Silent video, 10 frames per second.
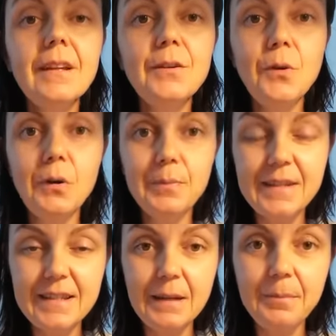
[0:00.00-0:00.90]
you will be
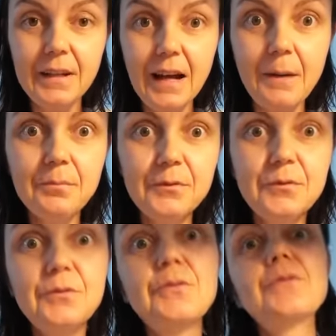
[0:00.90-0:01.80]
stepping up
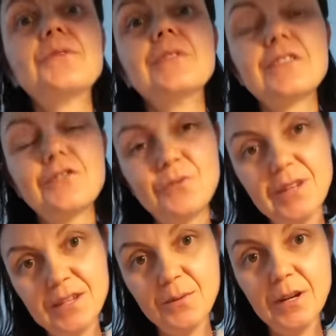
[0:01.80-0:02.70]

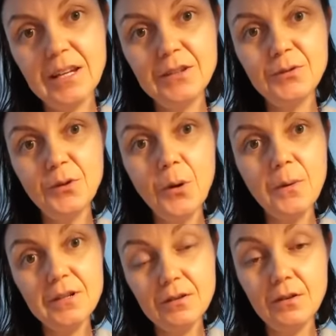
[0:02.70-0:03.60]
straight away to your
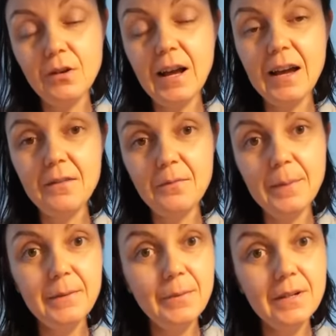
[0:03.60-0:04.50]
life
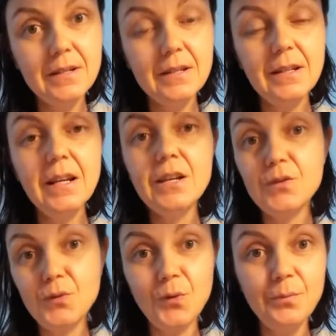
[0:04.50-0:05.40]
purpose
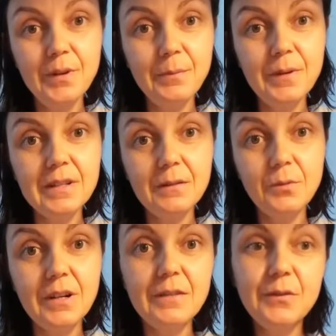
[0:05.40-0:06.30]
soul purpose
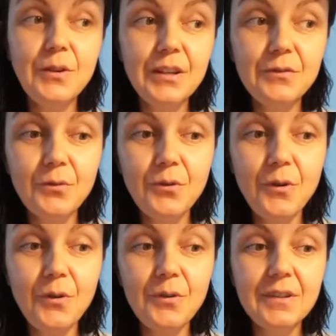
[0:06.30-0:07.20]
whatever you're going to
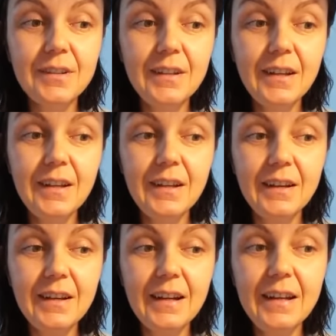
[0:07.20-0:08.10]
call
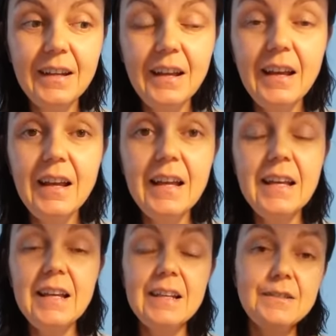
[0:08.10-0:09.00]
okay
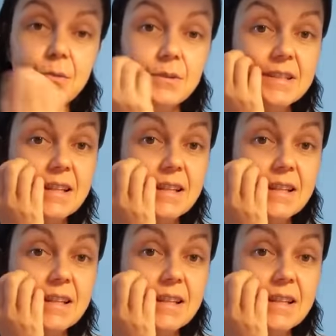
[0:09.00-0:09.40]
so it's